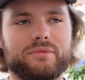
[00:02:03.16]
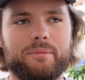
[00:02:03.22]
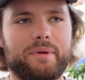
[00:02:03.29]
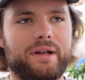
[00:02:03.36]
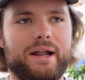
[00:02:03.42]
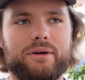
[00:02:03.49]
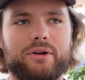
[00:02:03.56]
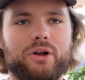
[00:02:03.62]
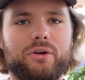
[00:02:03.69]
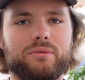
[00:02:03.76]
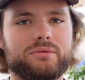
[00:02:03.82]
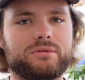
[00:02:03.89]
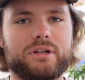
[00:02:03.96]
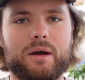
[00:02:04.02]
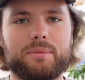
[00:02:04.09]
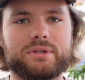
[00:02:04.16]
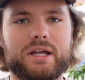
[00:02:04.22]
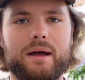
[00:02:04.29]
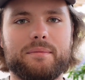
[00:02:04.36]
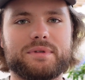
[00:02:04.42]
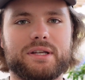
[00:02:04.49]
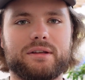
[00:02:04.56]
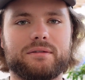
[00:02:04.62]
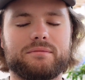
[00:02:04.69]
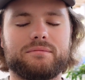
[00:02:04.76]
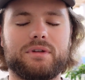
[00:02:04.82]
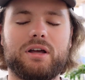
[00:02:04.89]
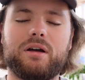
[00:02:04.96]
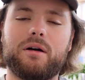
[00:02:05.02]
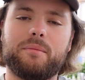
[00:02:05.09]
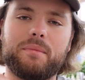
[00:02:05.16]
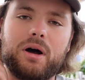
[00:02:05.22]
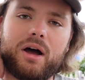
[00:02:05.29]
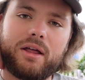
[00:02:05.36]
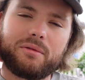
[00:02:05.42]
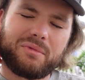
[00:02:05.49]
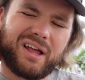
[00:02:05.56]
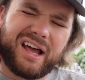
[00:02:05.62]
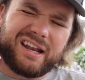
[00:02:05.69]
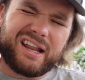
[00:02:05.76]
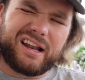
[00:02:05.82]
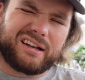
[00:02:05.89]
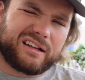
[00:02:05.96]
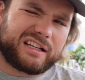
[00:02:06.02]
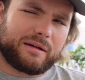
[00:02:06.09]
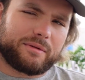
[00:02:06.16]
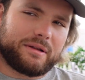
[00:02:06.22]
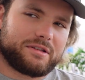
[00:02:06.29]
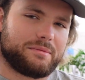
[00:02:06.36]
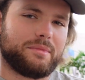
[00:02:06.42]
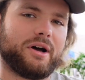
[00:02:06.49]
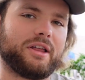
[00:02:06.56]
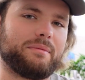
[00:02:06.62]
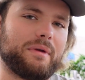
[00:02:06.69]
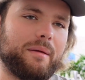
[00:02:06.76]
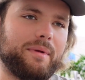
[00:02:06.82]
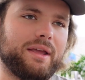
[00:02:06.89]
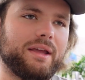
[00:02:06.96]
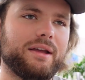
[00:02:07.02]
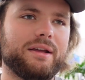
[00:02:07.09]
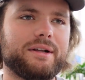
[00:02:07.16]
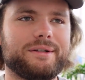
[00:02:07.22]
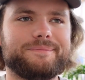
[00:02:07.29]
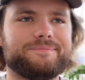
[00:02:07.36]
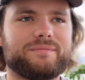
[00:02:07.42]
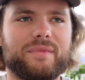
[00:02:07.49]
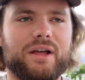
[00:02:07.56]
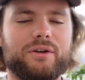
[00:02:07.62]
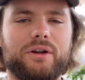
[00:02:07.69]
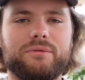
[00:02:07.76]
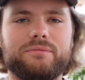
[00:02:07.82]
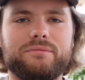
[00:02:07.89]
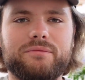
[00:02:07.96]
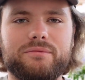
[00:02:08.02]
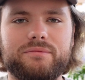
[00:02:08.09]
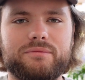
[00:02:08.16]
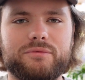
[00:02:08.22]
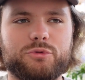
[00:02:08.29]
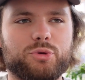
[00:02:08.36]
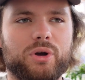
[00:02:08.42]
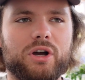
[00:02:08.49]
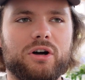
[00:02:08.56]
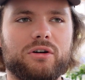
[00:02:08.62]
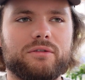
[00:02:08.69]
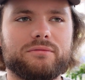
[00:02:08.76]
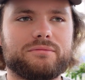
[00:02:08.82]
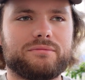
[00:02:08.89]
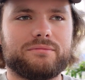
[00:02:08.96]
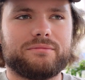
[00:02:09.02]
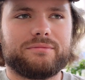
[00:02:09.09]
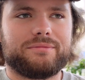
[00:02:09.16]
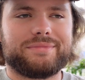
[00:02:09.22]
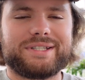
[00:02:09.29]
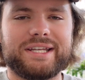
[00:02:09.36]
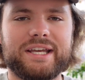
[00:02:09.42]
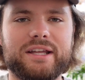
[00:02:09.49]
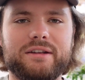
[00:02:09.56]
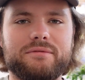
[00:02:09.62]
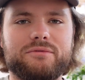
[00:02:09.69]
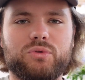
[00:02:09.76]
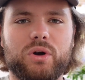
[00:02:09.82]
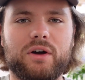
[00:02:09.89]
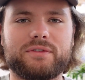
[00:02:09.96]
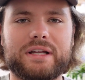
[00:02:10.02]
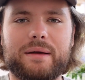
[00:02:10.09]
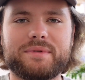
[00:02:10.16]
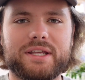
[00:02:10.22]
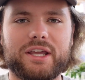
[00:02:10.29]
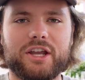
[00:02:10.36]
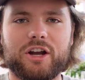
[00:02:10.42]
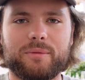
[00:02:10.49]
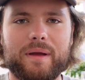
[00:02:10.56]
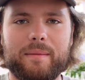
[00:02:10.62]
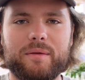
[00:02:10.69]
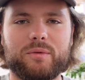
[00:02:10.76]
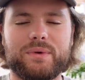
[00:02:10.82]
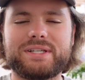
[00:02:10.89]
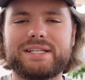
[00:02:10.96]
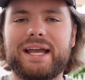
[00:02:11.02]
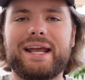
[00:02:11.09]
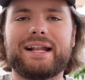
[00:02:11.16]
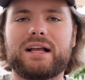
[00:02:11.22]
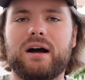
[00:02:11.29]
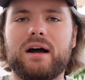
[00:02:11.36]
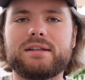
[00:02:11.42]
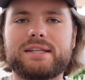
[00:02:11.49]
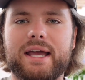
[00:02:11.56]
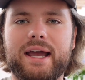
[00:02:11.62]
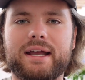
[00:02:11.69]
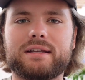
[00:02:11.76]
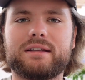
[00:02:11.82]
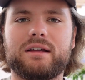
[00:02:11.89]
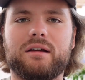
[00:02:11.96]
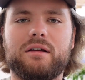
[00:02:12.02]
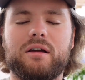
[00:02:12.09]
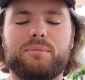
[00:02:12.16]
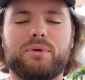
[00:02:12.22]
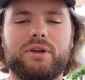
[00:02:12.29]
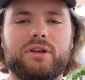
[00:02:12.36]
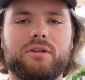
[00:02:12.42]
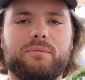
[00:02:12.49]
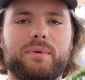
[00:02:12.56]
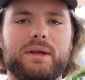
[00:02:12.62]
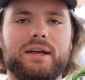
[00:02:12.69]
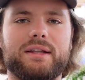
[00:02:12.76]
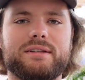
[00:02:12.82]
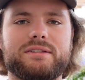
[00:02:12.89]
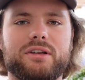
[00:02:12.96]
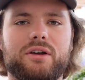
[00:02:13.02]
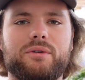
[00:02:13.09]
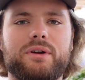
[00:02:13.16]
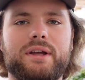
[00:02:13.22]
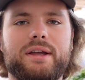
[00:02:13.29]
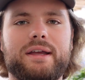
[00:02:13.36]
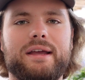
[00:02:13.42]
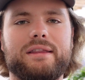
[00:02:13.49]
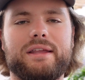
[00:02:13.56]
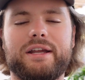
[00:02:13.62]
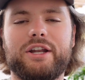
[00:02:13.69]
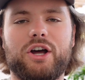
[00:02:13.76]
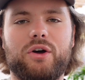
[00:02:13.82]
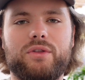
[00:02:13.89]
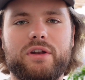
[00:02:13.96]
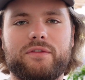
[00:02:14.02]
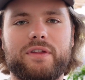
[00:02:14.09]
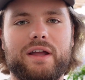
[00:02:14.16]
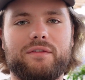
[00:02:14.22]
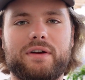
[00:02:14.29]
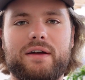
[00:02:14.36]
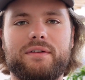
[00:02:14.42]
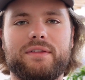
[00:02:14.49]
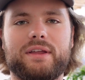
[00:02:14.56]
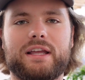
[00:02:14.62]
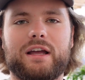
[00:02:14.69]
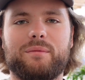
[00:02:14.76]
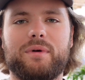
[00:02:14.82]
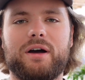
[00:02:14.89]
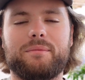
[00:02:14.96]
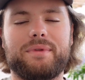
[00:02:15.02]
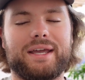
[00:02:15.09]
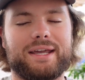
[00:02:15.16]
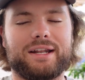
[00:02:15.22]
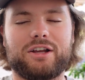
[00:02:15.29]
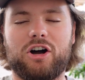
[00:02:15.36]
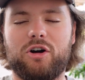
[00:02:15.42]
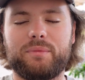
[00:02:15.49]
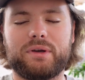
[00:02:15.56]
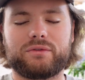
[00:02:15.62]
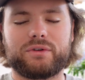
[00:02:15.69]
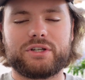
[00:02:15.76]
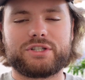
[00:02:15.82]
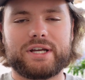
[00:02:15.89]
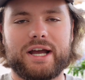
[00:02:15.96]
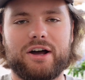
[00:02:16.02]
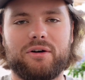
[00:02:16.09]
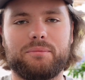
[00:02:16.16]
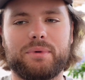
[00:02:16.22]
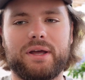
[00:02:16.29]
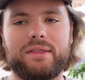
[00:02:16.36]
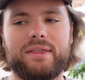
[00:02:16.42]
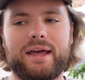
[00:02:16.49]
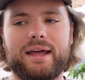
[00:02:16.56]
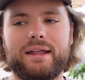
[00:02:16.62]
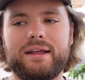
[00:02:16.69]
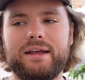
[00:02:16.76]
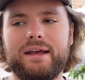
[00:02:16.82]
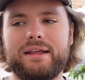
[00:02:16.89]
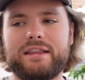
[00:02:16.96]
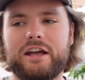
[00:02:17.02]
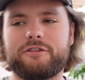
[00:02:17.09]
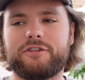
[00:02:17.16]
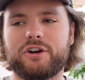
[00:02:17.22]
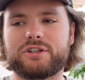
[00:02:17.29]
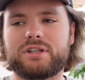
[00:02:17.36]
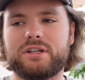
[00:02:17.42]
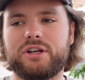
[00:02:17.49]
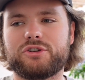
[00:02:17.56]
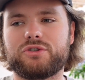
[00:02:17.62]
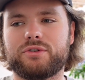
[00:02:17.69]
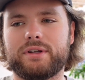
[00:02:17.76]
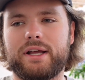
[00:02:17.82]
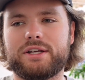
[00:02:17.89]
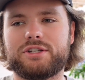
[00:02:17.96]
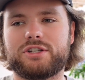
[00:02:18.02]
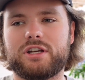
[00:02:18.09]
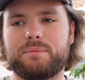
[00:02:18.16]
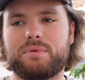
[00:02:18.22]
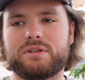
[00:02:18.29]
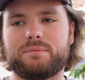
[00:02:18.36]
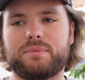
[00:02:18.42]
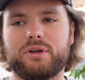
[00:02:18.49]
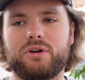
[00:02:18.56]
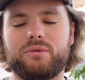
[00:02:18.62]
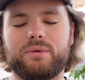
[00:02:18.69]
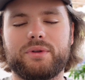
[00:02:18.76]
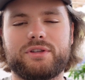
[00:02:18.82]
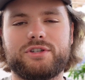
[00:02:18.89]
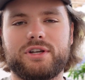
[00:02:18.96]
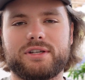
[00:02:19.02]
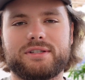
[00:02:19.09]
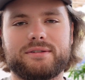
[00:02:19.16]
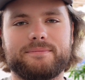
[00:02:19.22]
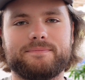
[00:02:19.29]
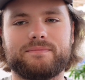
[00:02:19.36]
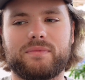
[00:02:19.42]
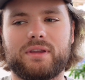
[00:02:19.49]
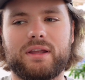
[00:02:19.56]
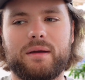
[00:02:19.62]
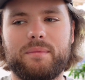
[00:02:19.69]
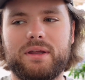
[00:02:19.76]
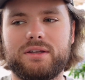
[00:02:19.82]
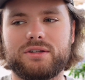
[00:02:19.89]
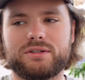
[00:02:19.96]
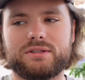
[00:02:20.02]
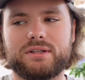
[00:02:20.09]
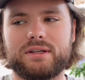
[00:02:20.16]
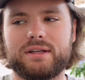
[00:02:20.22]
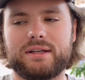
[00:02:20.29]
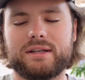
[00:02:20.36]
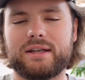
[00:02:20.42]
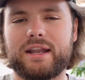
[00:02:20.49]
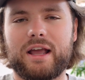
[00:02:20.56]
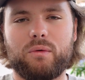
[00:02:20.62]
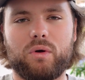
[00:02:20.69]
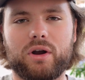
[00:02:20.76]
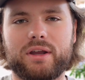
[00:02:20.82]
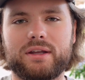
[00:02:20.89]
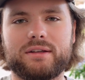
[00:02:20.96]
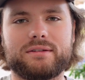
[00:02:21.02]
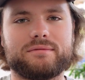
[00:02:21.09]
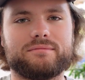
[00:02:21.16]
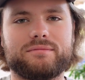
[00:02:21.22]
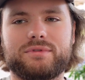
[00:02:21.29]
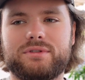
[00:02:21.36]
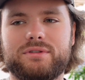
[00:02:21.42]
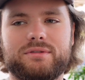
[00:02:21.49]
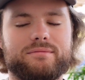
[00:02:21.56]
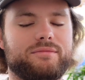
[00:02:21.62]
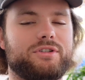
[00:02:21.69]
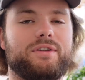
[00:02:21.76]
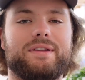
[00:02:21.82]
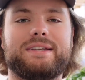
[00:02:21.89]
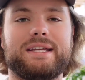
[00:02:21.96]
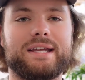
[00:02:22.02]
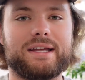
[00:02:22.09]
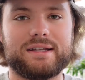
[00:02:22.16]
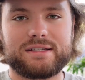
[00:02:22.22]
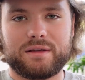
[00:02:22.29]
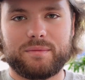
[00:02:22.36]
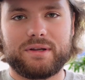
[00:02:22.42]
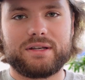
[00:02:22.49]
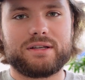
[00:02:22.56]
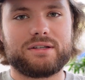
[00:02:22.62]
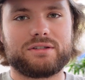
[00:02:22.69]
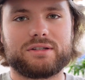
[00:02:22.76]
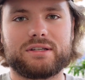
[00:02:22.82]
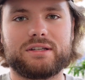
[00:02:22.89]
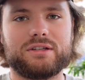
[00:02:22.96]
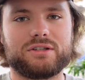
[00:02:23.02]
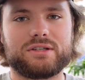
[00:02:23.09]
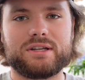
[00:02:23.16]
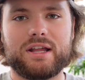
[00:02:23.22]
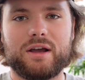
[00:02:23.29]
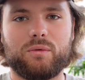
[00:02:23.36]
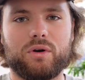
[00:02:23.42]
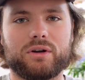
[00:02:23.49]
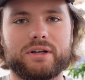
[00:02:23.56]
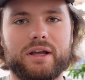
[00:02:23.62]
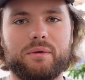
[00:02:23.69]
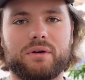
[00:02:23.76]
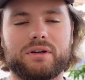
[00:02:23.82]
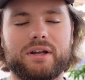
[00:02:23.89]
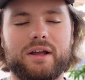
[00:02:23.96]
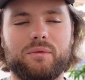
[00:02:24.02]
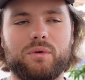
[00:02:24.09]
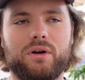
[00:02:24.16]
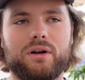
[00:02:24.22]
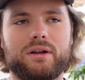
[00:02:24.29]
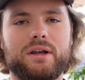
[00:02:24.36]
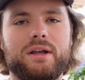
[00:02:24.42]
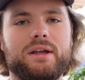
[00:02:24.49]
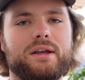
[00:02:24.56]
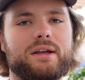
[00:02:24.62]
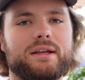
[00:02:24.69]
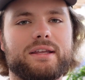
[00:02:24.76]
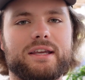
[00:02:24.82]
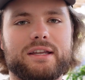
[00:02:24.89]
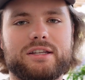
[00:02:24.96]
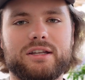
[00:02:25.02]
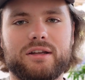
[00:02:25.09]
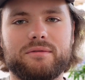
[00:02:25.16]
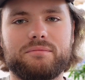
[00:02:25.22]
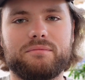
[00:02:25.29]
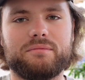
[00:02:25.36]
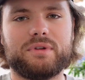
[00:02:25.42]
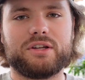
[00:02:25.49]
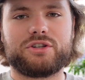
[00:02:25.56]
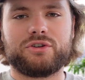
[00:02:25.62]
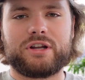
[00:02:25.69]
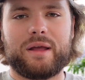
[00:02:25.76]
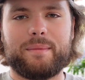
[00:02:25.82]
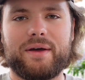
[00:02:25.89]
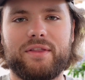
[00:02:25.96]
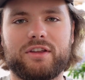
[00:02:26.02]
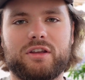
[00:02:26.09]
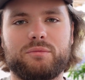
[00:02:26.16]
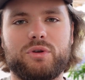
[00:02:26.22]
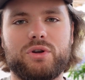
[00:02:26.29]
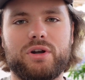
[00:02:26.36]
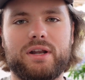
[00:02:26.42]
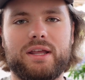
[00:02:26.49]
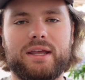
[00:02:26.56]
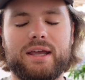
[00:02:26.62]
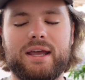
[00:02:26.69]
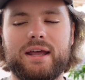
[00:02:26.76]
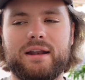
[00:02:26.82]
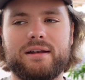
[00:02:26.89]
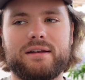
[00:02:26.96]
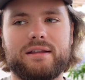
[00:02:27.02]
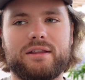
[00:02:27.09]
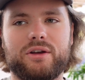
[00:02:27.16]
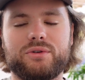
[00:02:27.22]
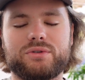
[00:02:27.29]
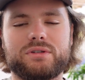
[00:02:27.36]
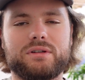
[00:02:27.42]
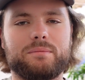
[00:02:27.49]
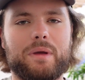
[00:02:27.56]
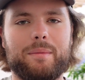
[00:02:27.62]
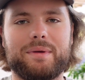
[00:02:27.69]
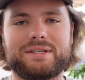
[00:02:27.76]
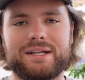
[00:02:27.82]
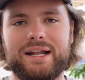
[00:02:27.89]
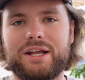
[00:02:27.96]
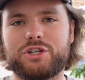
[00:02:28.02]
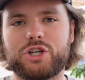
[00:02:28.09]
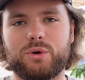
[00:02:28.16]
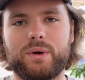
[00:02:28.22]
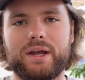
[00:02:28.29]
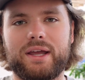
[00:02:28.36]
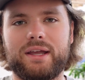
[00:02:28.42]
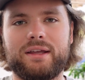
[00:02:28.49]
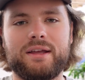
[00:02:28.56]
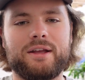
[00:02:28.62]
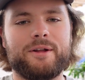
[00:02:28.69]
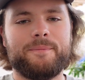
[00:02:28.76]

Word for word: I mean, I don't know, a couple times a, uh, month. No, not a couple times a month. Maybe I don't know, 12, 10, 12 times a year. Maybe we stay in contact uh, a pretty good bit. So they know that if they ever have anything come up, they can call me and reach out. But that that first initial relationship is built with just, I mean, just networking to the tens. I mean, just just network, network, network get to get your name out in the community and those maybe it's an HOA